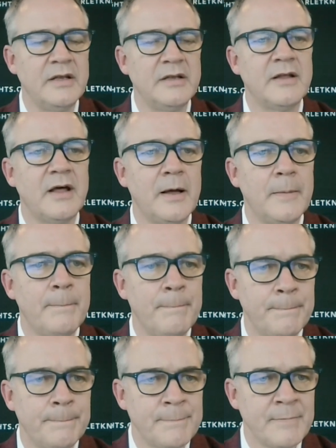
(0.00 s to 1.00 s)
And, uh,
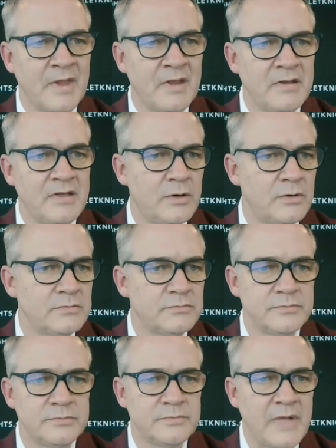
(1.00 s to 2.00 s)
you know,
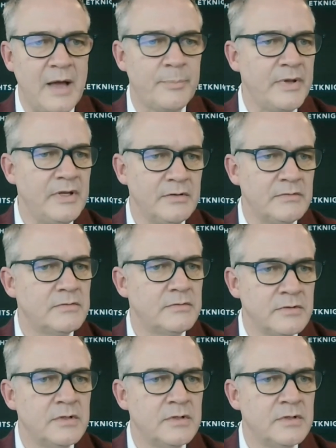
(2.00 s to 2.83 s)
happy